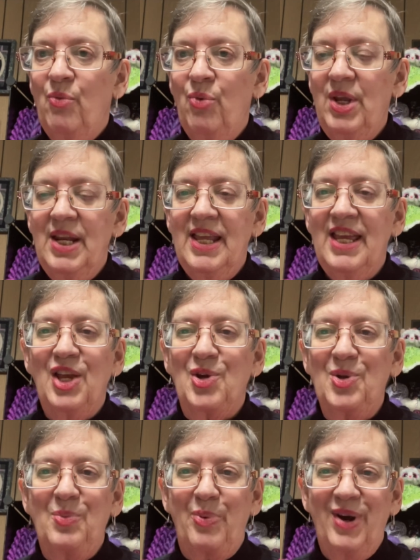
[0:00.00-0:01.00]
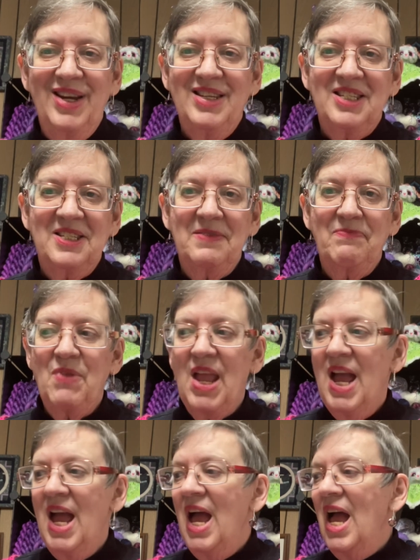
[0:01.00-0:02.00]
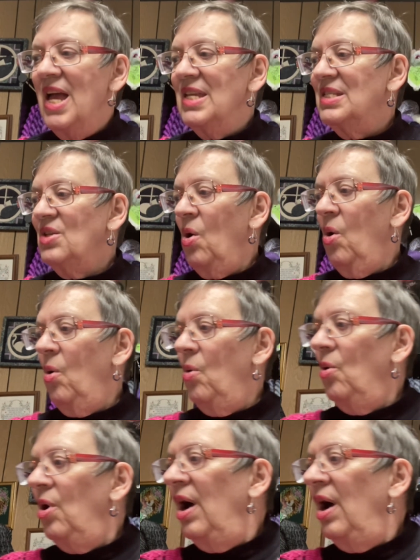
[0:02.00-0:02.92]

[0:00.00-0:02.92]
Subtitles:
really good price. So